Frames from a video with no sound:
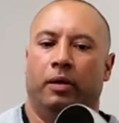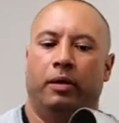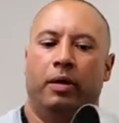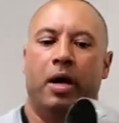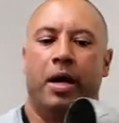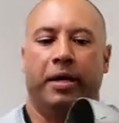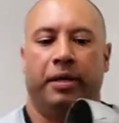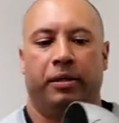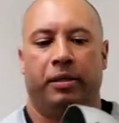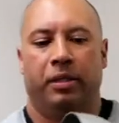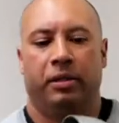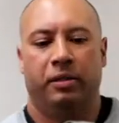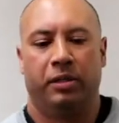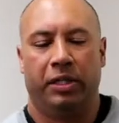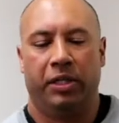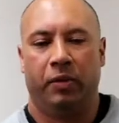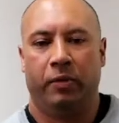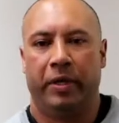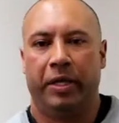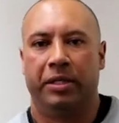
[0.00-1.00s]
All right,
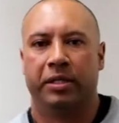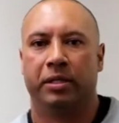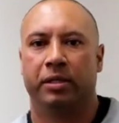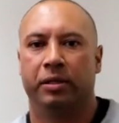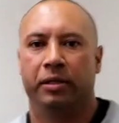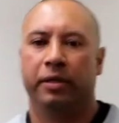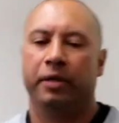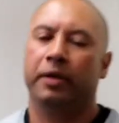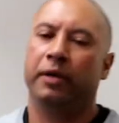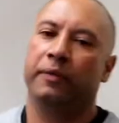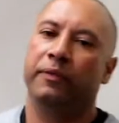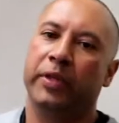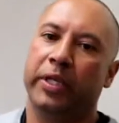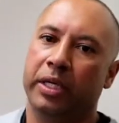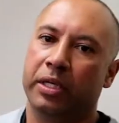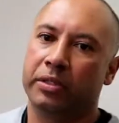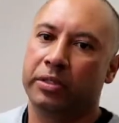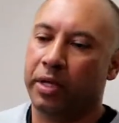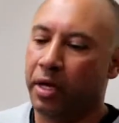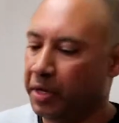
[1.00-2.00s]
continuation of
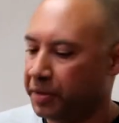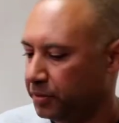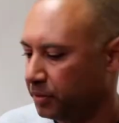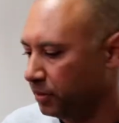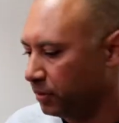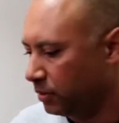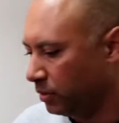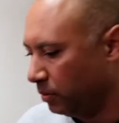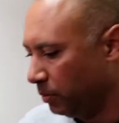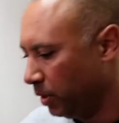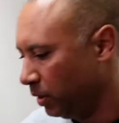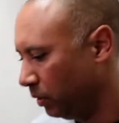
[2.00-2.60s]
the exhaust system.